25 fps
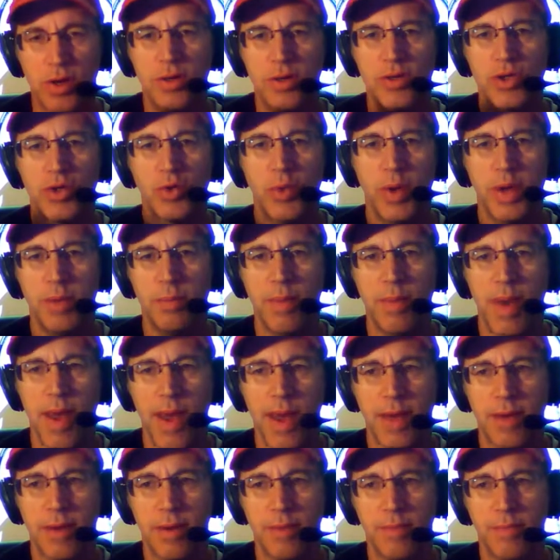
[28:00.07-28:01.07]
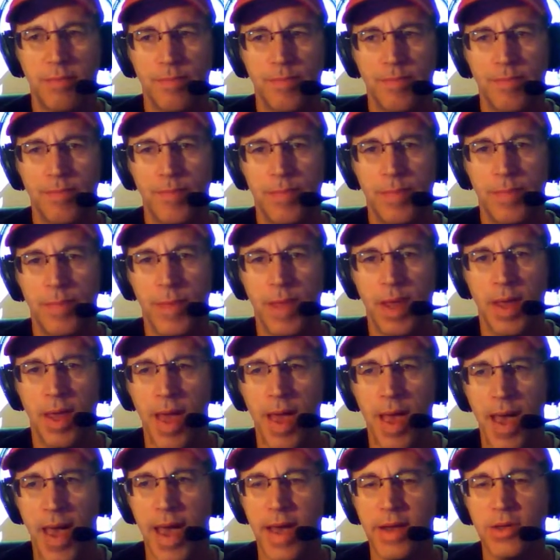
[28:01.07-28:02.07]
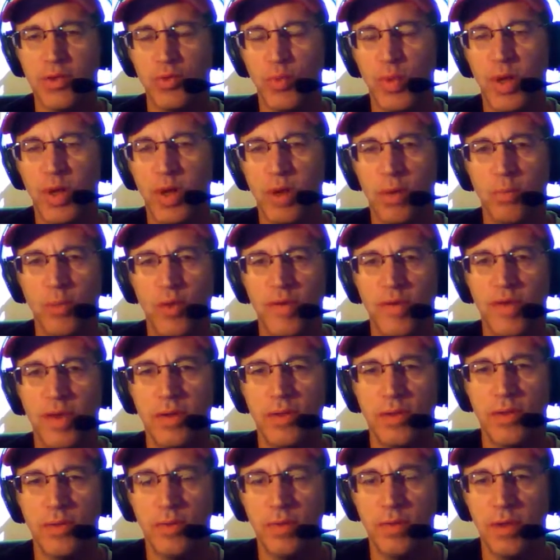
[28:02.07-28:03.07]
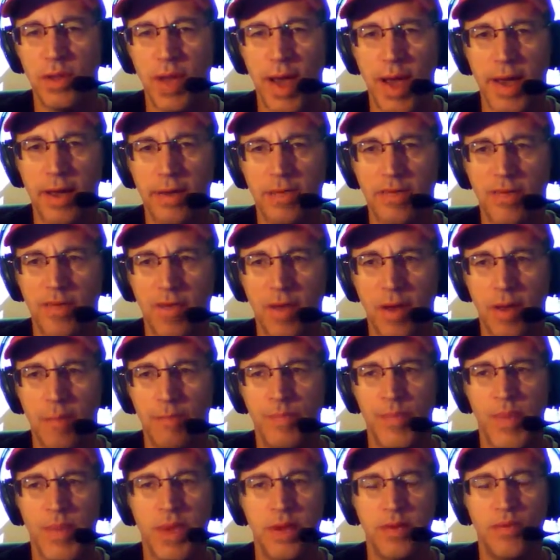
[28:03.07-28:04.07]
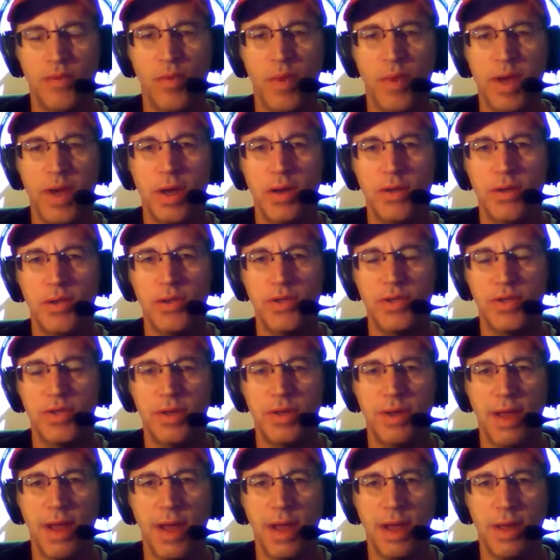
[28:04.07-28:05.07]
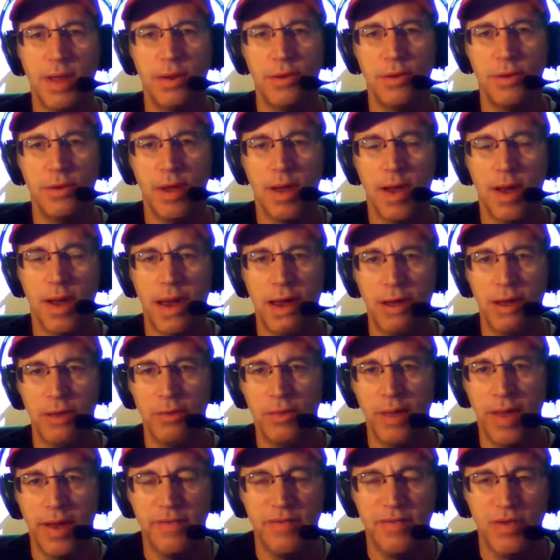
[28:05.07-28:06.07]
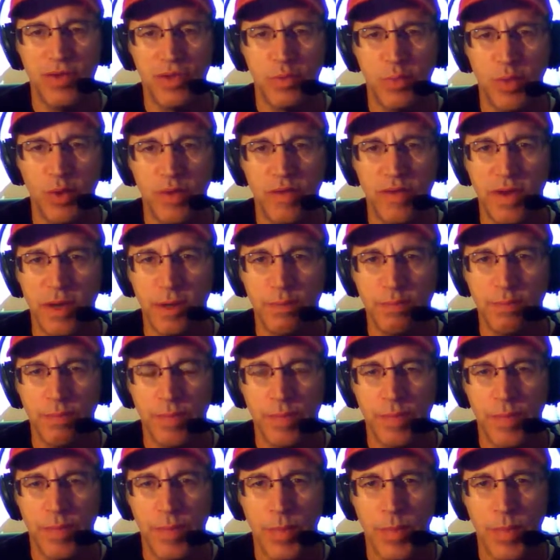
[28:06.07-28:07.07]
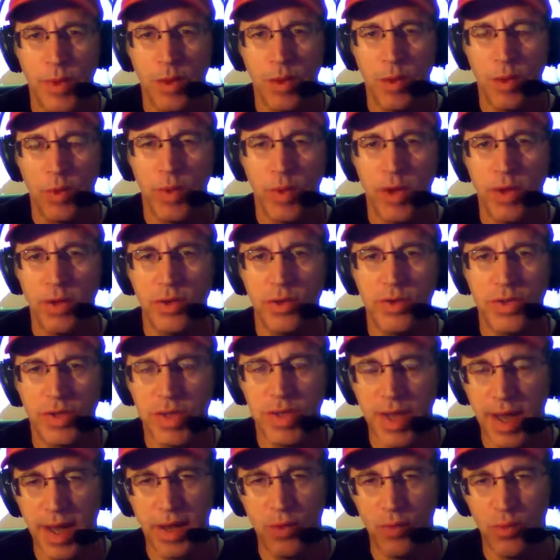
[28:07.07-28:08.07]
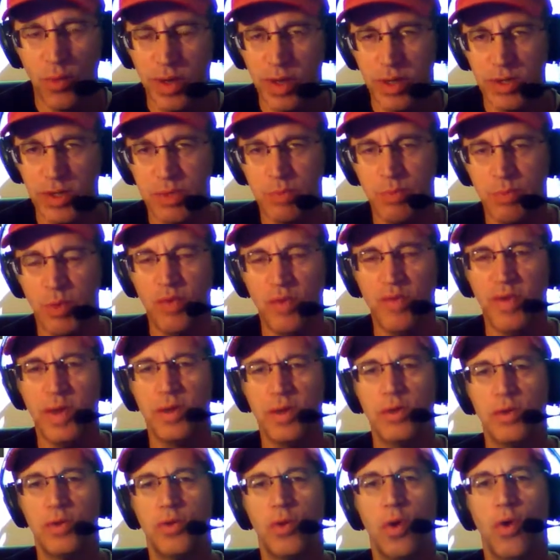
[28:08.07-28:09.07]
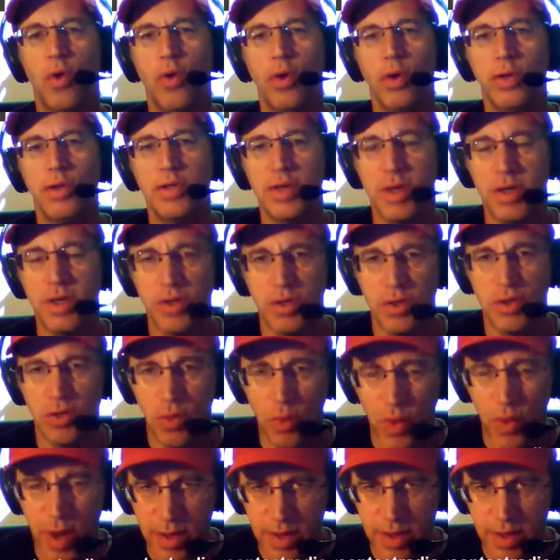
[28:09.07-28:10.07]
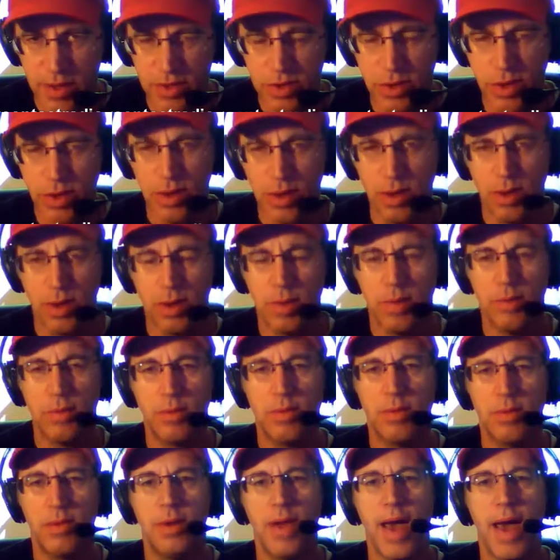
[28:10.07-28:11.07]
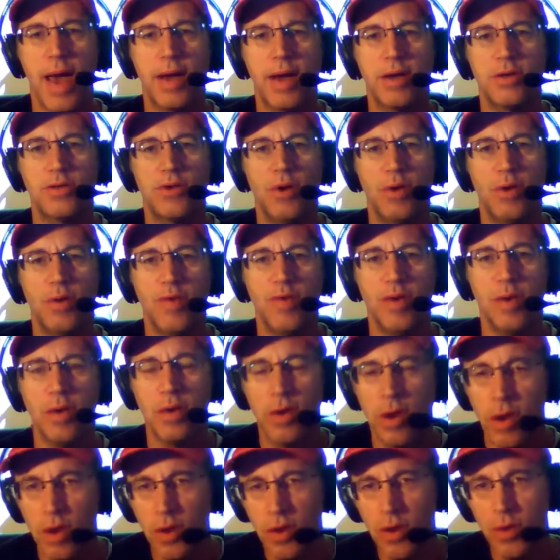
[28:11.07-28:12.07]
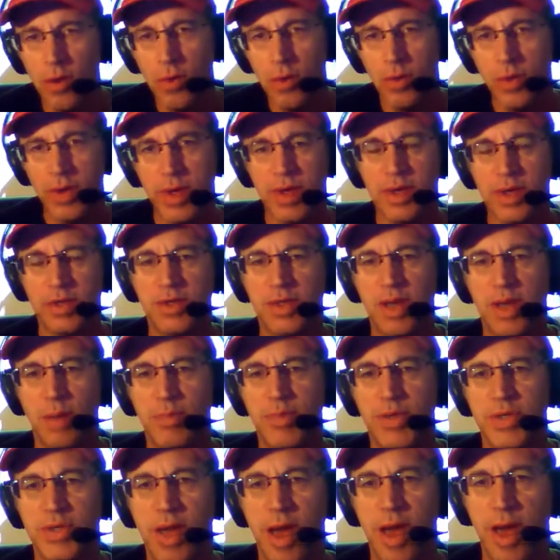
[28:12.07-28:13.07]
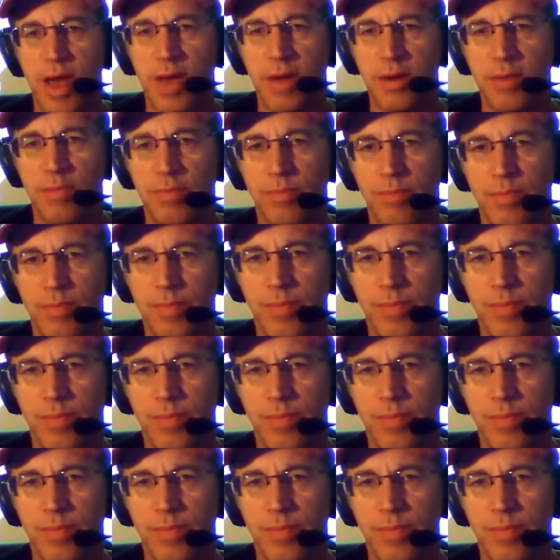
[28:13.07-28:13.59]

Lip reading: going to swing back. As we are moving through life, if we understand how life is moving, we understand when it's moving towards us in a way that's going to knock us over, we can step aside